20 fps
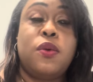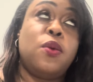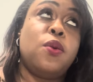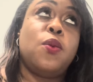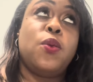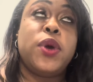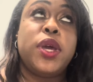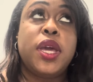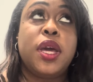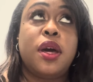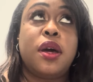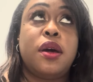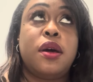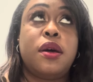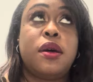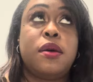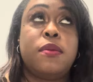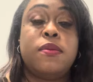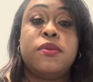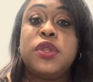we
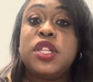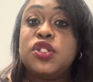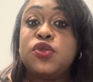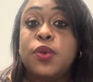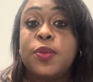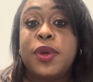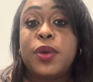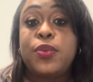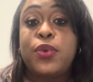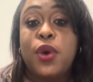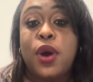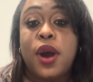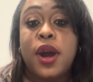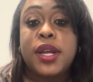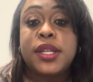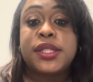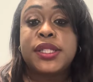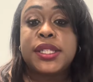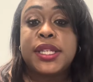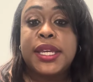this will be
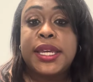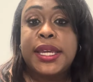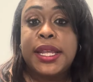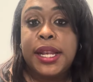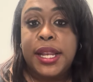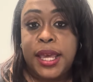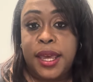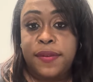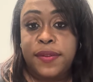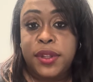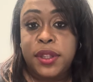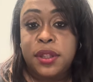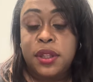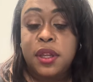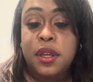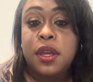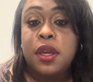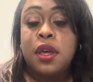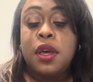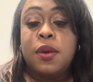part 11.
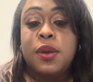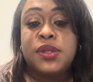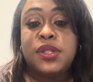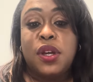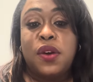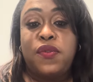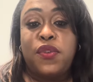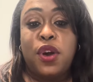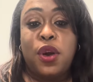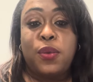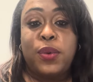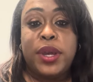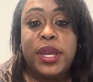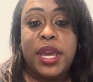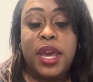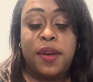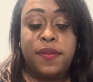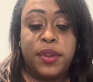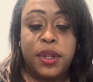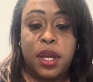So far we
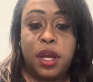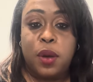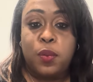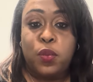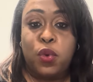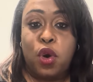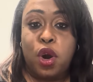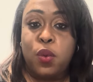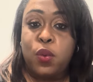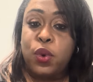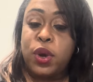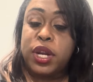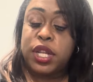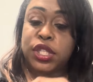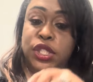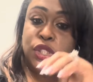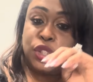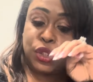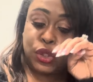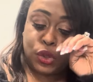have done part 1 and
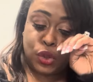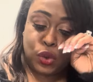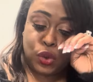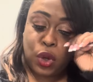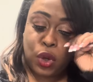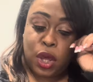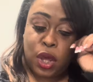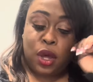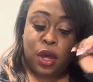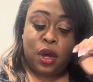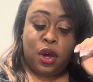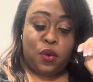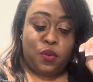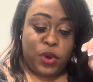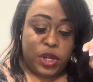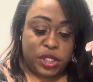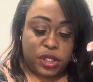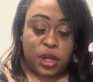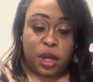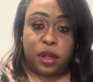2,
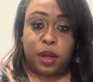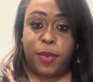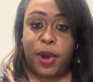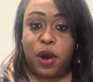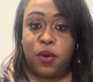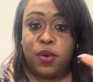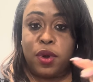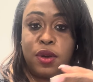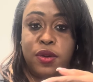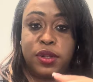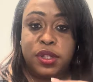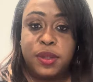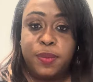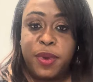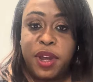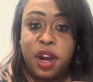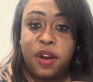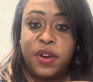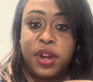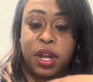which talked about
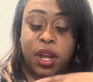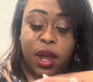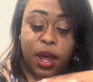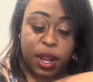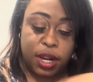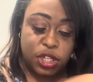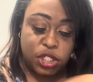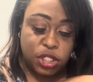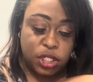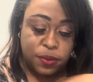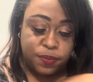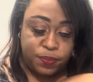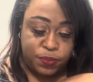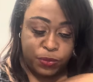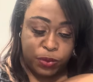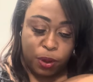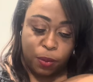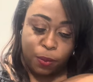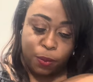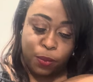rosemary and collagen.
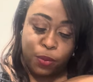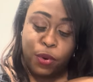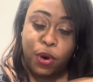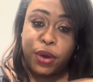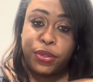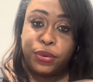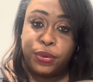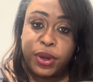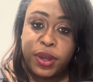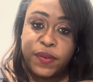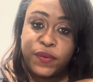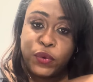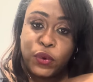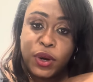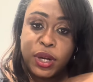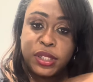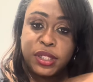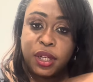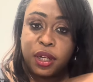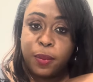Part 3 and 4
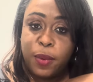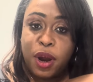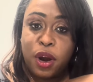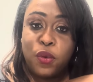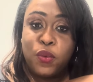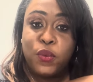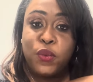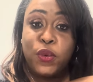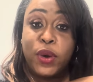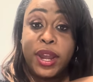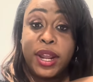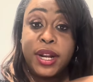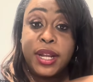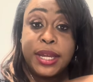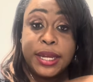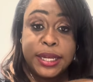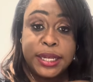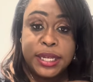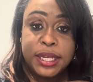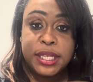talked about red
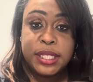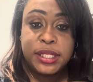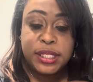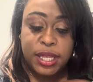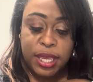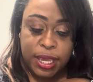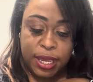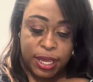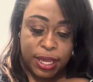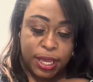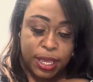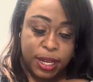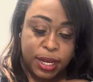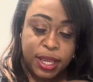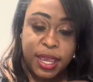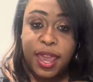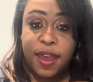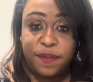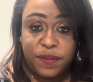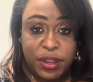onions and
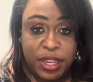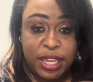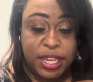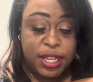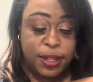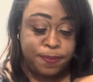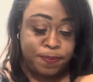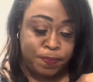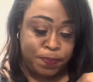caffeine.